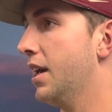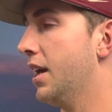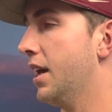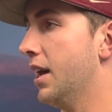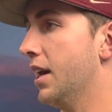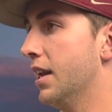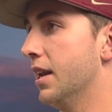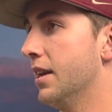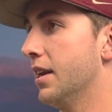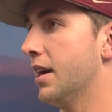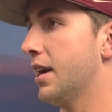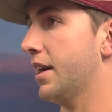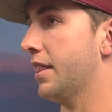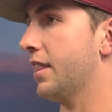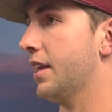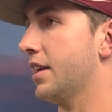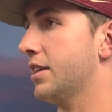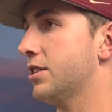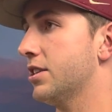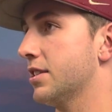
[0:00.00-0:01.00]
and I
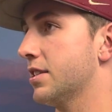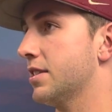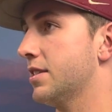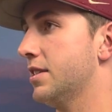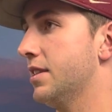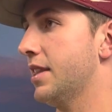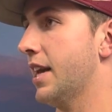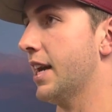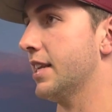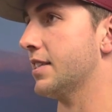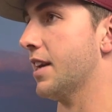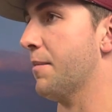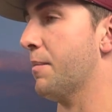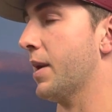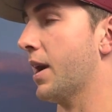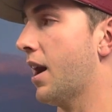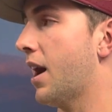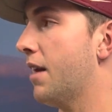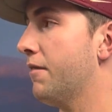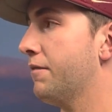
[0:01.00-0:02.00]
think just that type
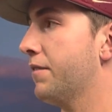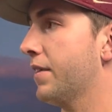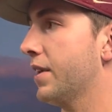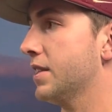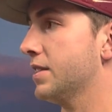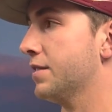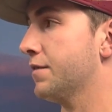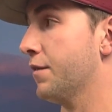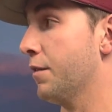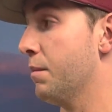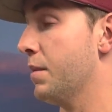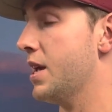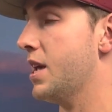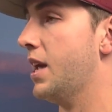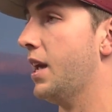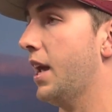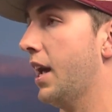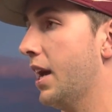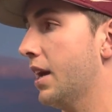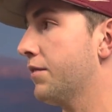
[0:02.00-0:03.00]
of confidence for
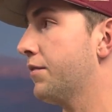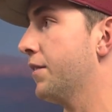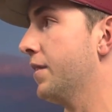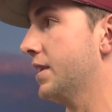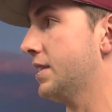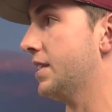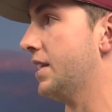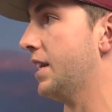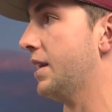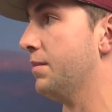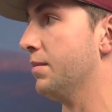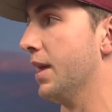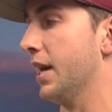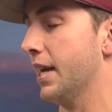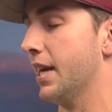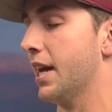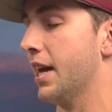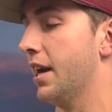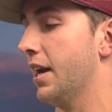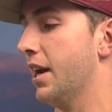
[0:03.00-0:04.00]
me and for the team, like
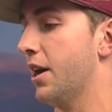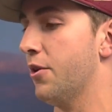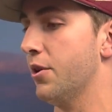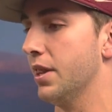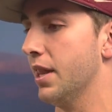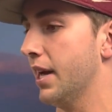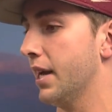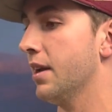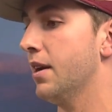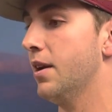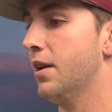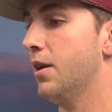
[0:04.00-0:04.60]
kind of knowing like